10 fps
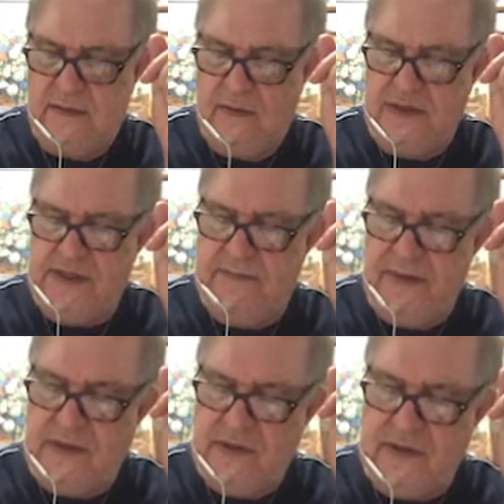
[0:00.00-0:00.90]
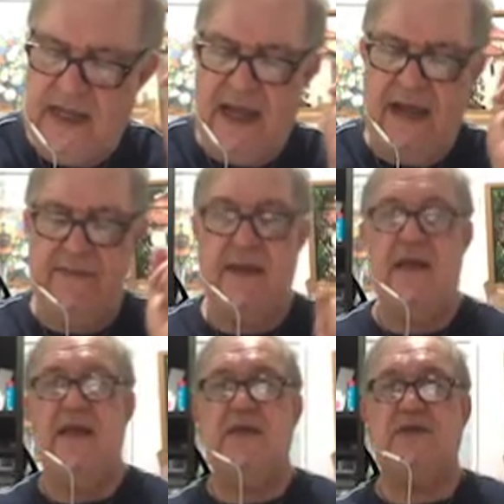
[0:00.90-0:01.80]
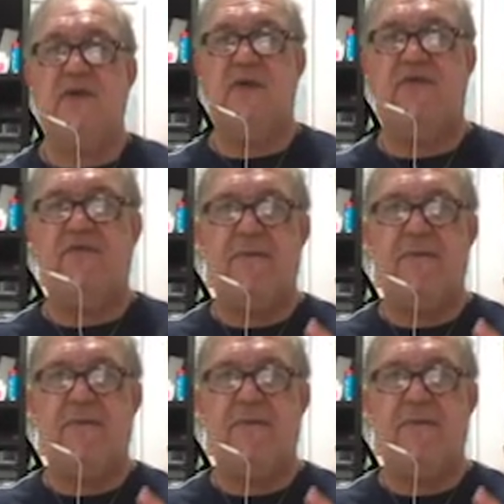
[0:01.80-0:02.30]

which depends on time. So if we